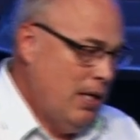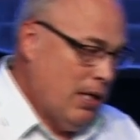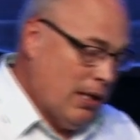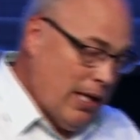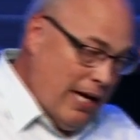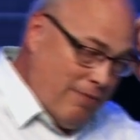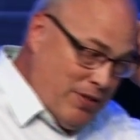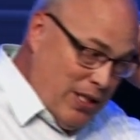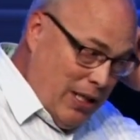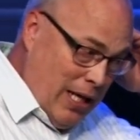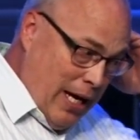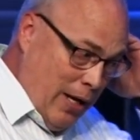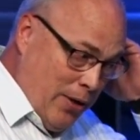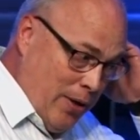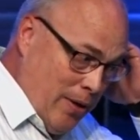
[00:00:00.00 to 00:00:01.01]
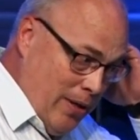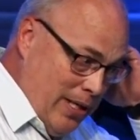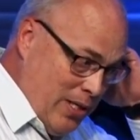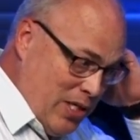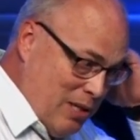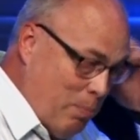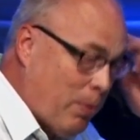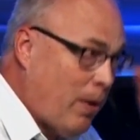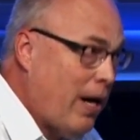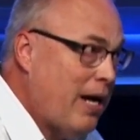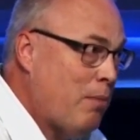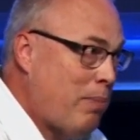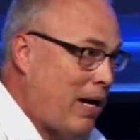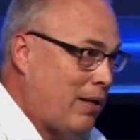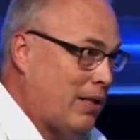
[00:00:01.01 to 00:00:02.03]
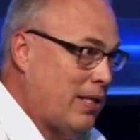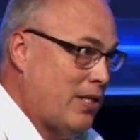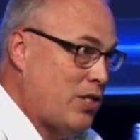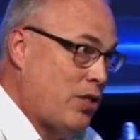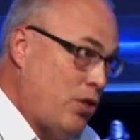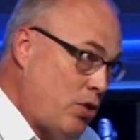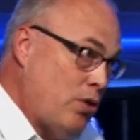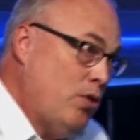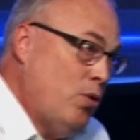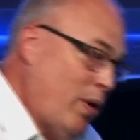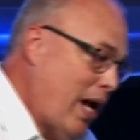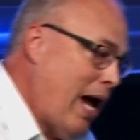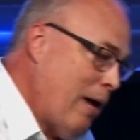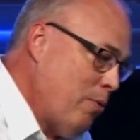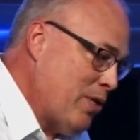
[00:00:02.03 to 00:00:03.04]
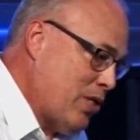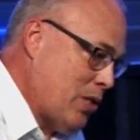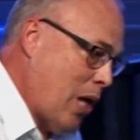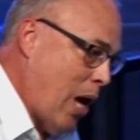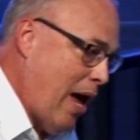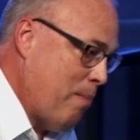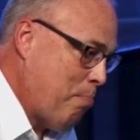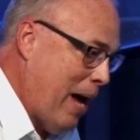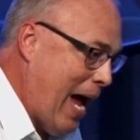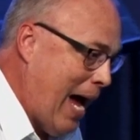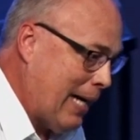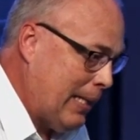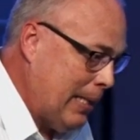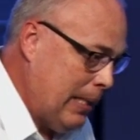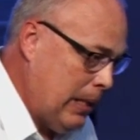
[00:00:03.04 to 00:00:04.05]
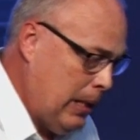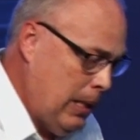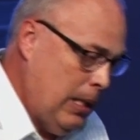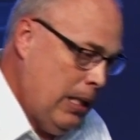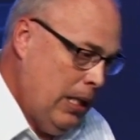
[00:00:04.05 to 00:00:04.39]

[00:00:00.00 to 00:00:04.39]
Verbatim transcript: left together is to pray about this, to do what I was taught back in